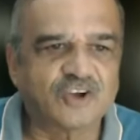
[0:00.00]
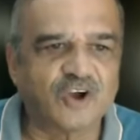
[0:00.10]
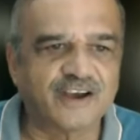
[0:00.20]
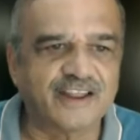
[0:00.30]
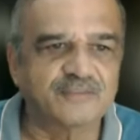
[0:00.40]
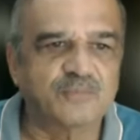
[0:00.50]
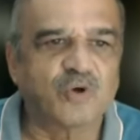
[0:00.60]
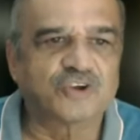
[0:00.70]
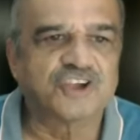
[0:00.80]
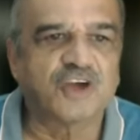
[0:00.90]
called as
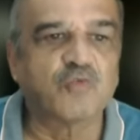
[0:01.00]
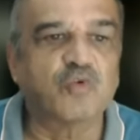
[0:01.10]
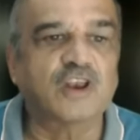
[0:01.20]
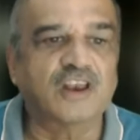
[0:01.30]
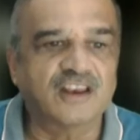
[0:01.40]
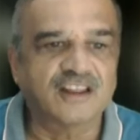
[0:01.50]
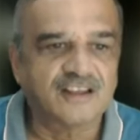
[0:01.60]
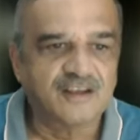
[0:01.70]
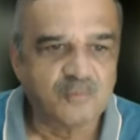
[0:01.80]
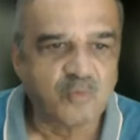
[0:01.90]
moksha wool.
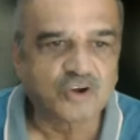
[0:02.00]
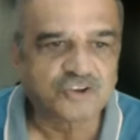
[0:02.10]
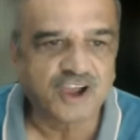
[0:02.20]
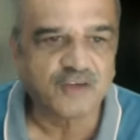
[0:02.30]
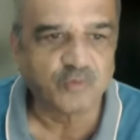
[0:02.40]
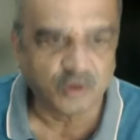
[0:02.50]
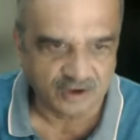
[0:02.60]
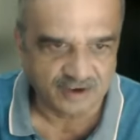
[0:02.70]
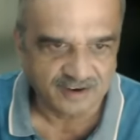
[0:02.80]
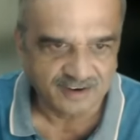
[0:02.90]
Moksha
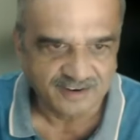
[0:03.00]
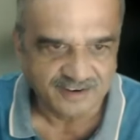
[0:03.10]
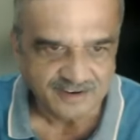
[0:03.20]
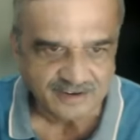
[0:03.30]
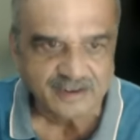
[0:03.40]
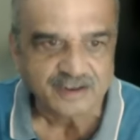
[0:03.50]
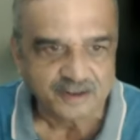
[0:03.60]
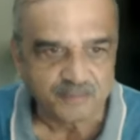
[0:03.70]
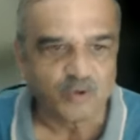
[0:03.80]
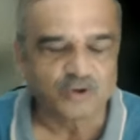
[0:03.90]
wool.
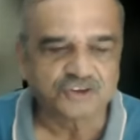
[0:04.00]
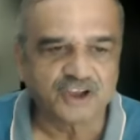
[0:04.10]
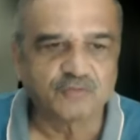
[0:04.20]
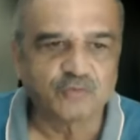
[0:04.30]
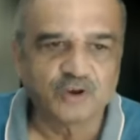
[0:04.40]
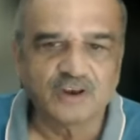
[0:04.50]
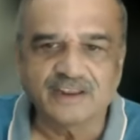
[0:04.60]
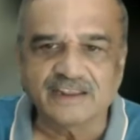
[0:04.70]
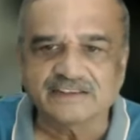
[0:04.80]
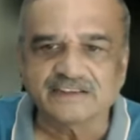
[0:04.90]
The moksha wool
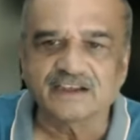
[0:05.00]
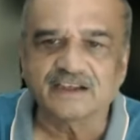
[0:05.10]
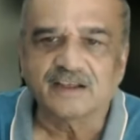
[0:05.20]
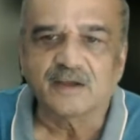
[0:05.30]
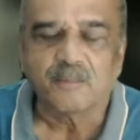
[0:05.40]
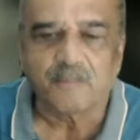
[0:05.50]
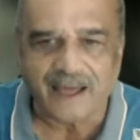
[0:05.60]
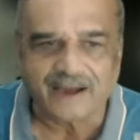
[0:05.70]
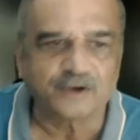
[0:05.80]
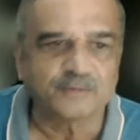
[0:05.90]
is a
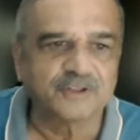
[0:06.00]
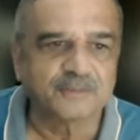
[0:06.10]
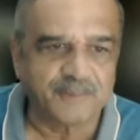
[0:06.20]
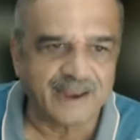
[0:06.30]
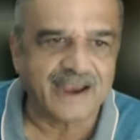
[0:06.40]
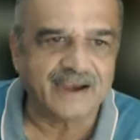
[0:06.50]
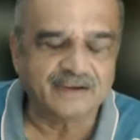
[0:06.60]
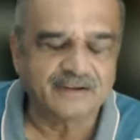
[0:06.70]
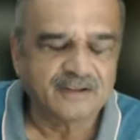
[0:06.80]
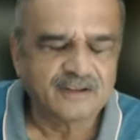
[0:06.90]
part of the
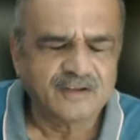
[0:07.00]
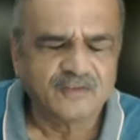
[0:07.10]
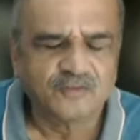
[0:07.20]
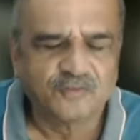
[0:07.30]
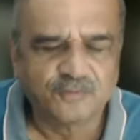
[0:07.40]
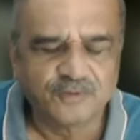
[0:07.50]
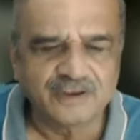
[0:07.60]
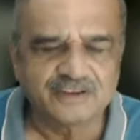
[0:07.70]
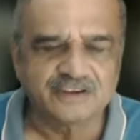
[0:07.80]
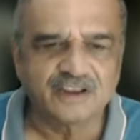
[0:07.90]
plant
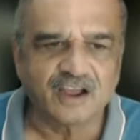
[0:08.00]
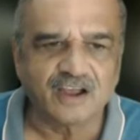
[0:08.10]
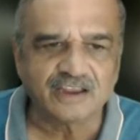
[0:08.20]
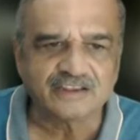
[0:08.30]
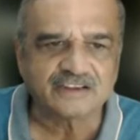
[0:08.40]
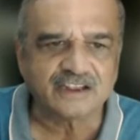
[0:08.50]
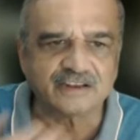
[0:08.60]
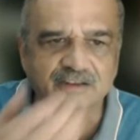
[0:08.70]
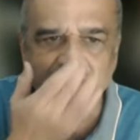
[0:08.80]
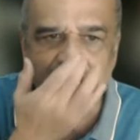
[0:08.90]
which is
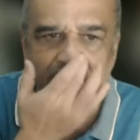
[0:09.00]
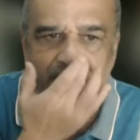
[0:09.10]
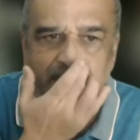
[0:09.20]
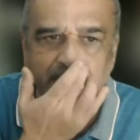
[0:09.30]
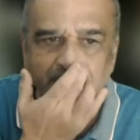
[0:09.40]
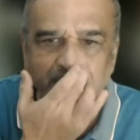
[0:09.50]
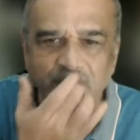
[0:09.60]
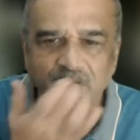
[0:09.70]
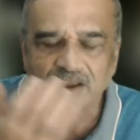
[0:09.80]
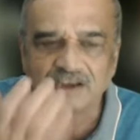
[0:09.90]
the,
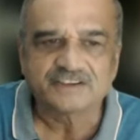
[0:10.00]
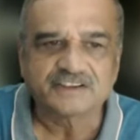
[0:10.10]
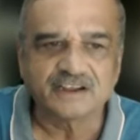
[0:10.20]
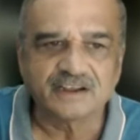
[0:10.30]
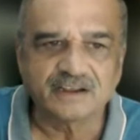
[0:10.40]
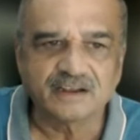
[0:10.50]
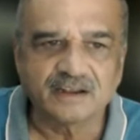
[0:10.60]
it's a,